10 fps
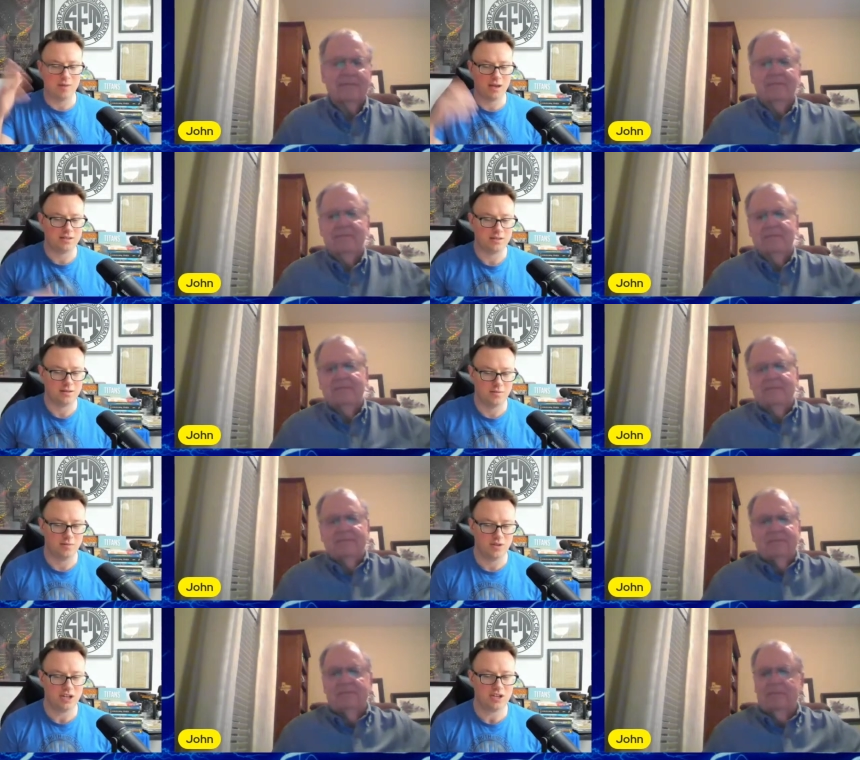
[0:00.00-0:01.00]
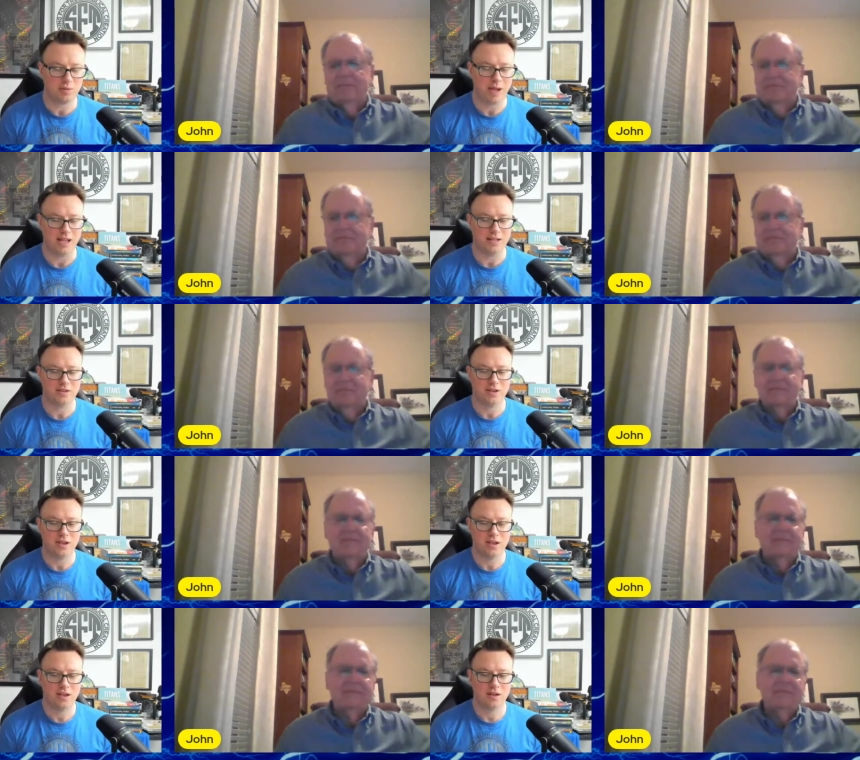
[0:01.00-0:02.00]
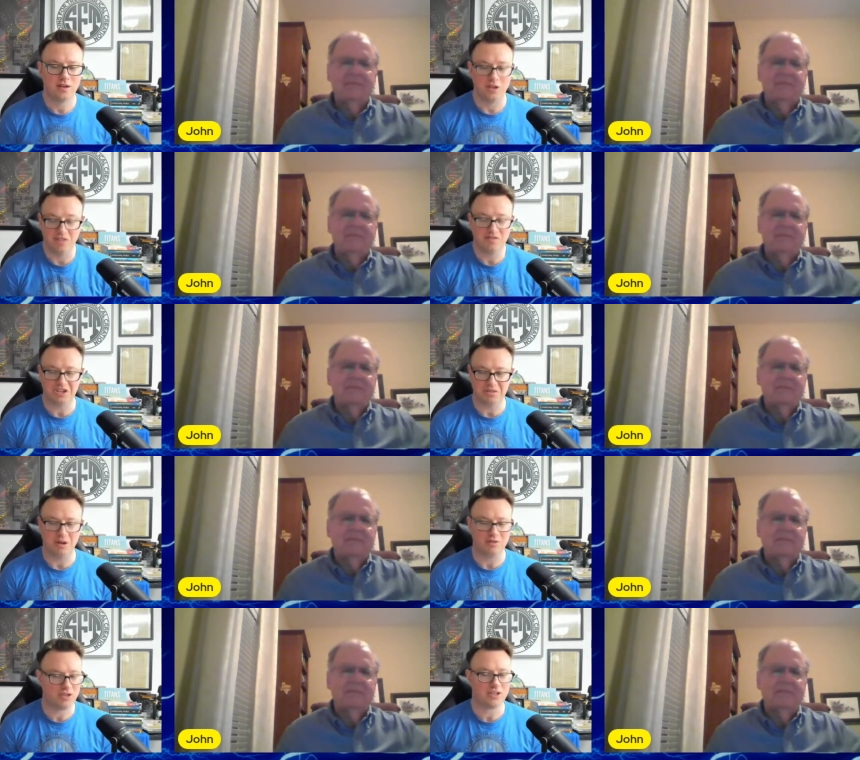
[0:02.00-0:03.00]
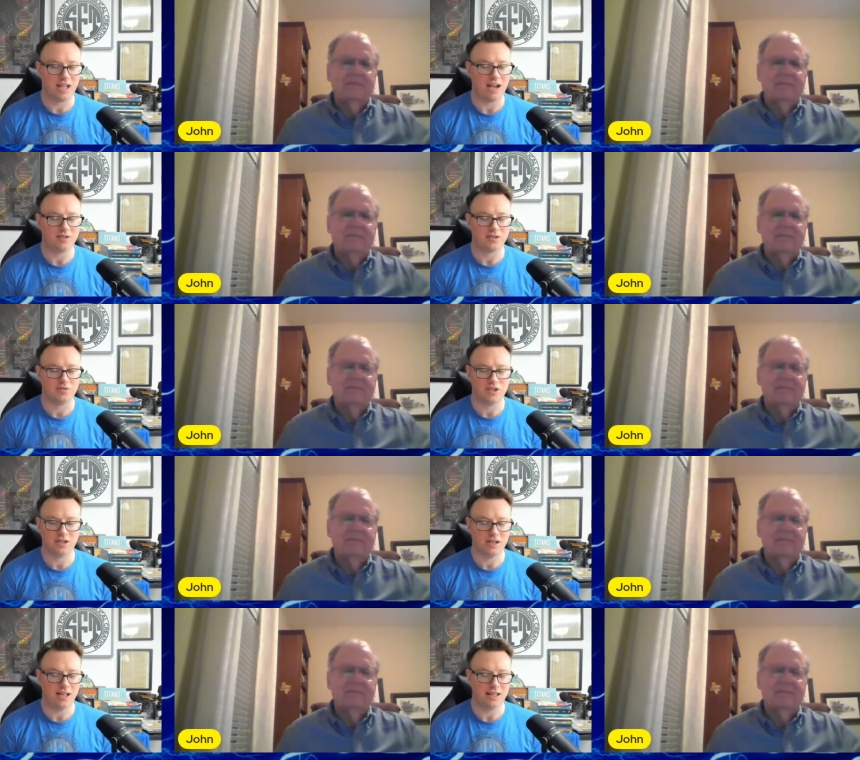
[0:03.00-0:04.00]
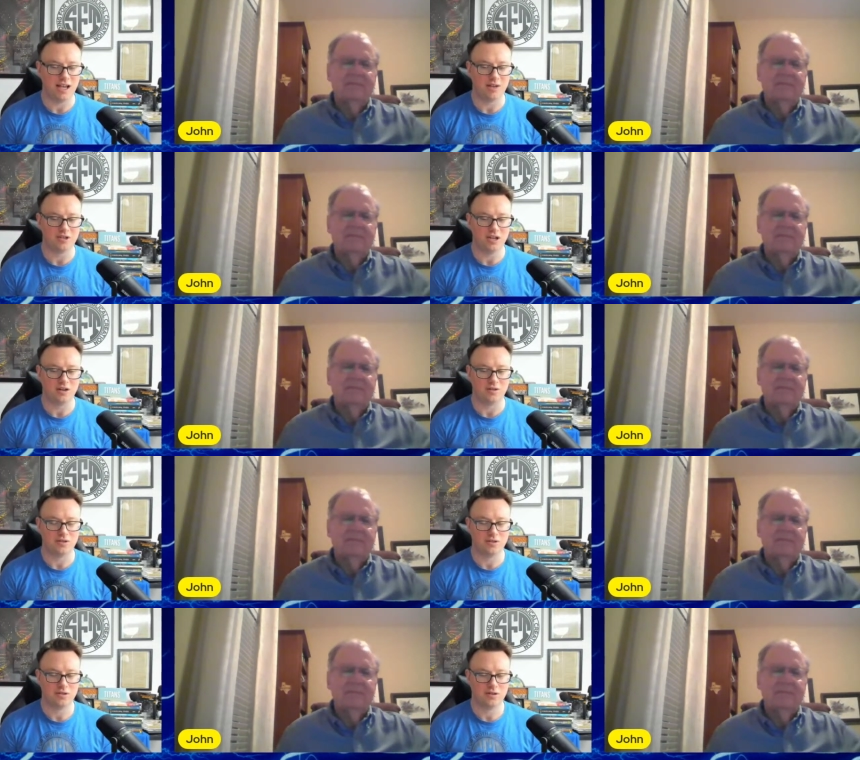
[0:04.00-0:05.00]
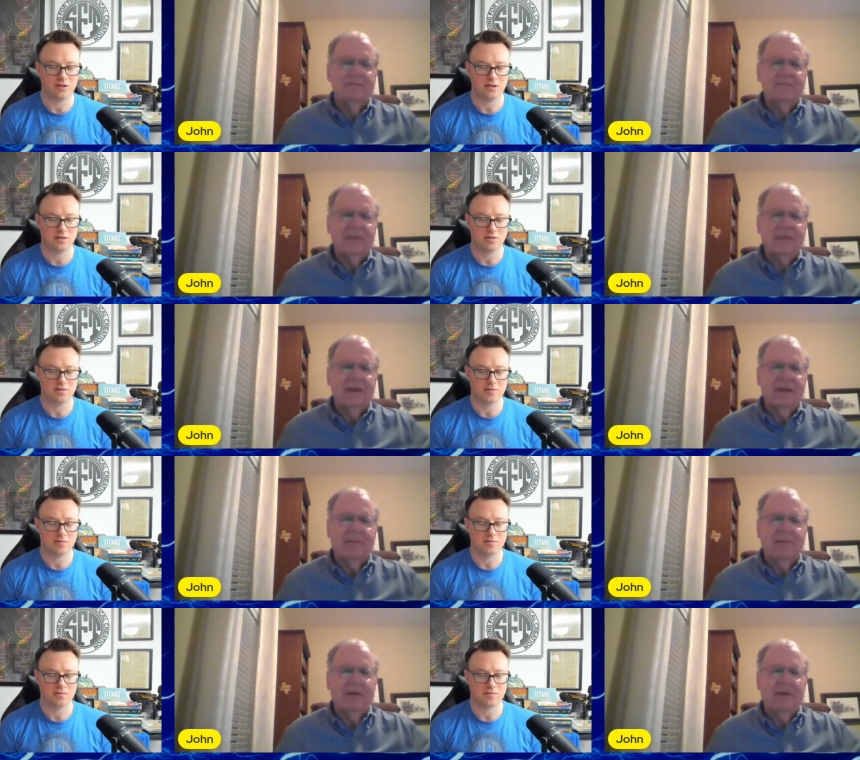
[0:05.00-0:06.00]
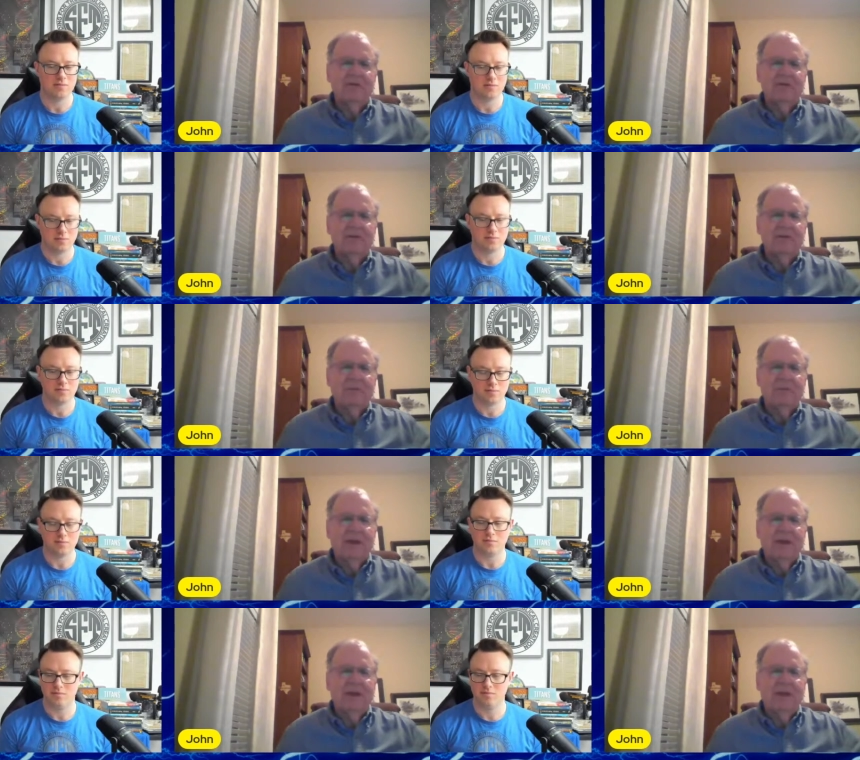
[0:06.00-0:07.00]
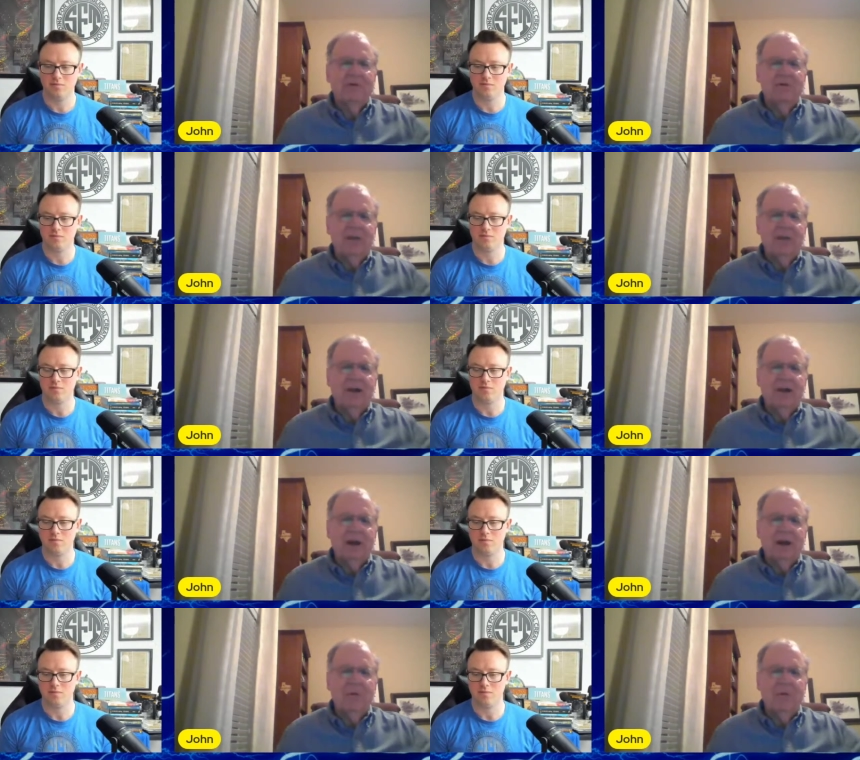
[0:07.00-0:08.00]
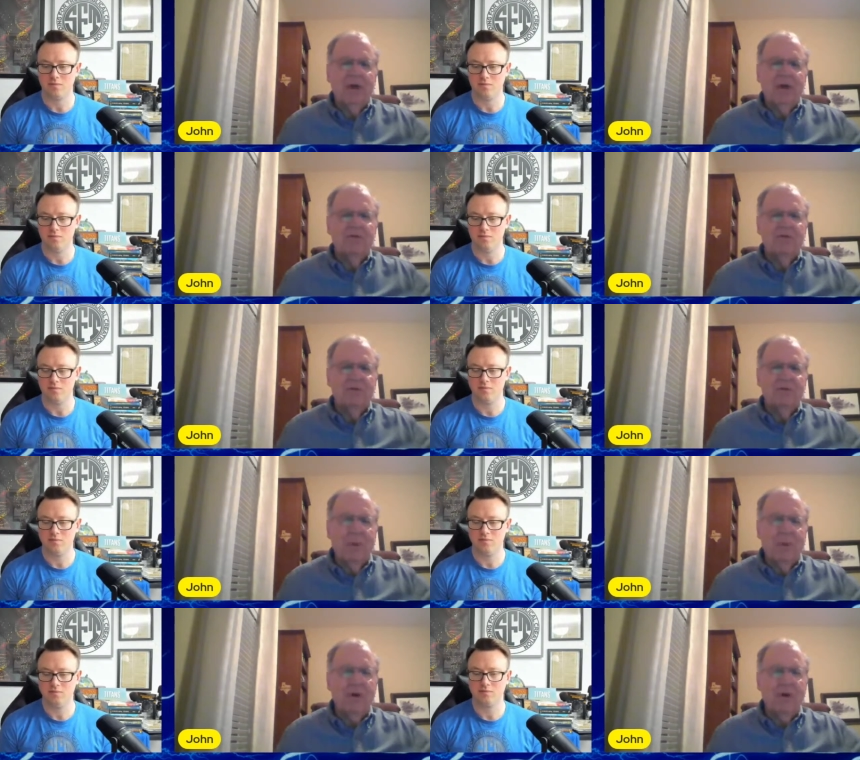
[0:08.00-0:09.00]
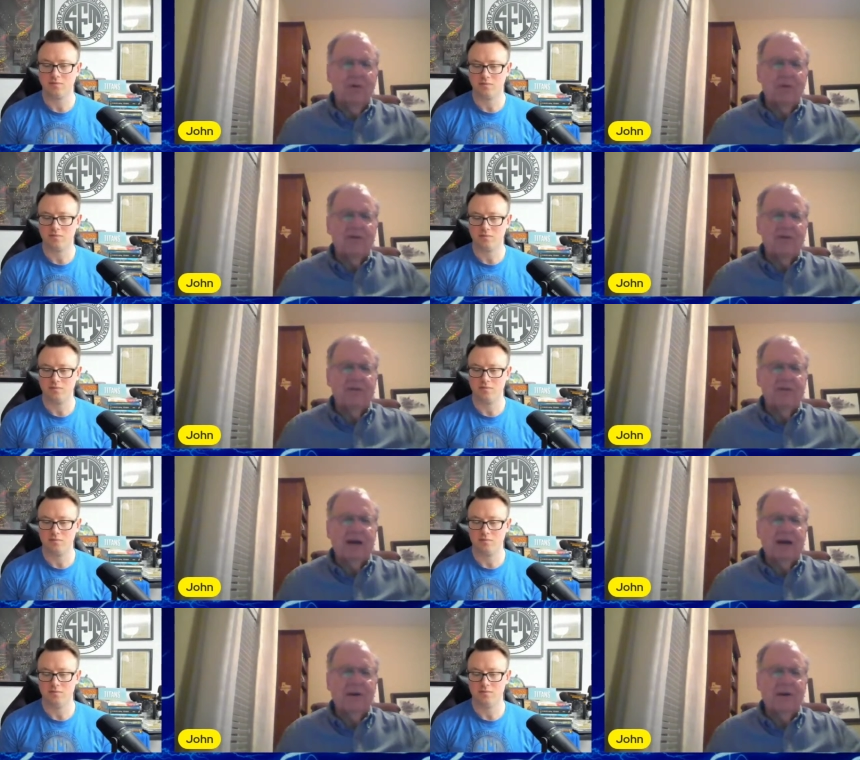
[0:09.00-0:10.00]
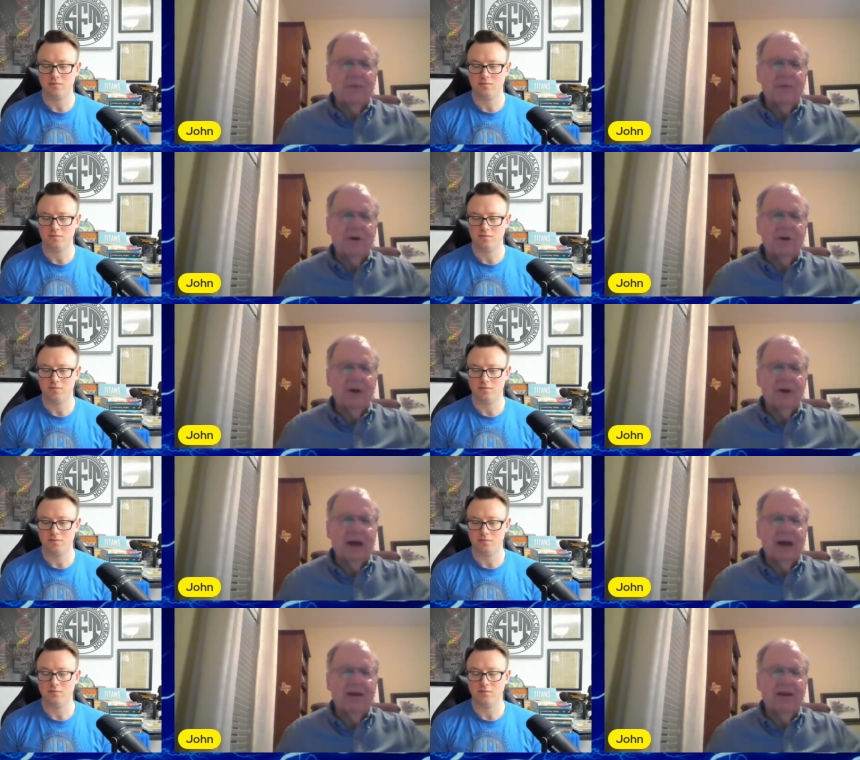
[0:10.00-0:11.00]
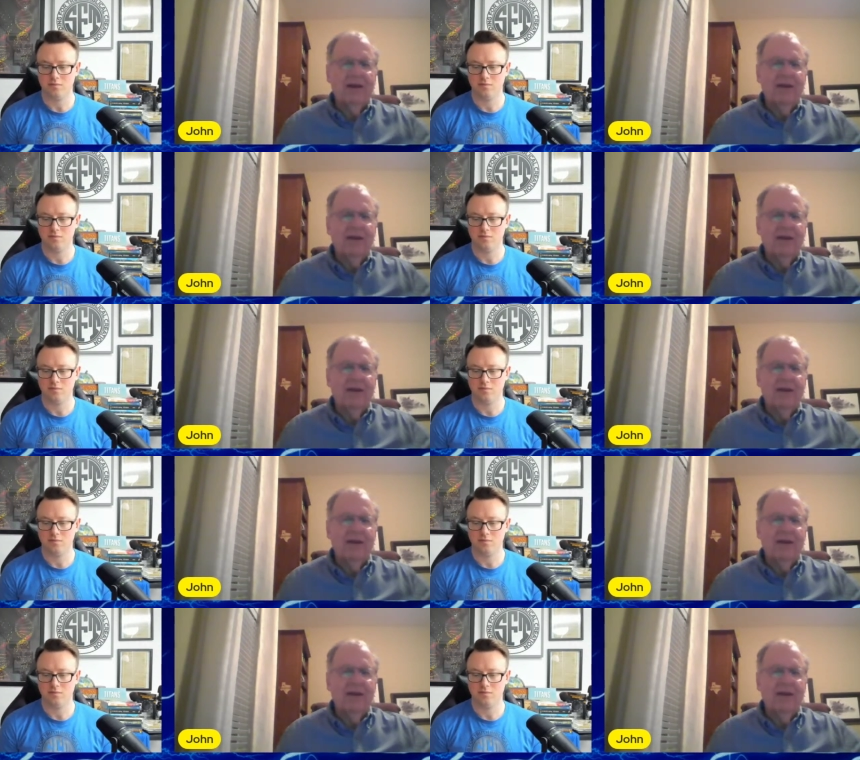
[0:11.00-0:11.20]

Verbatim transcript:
Speaker 1: as it dissipates, gives us about 6,000, 6,000 to 10,000 years.
Speaker 2: Yeah, that was in our RATE report, which is downloadable online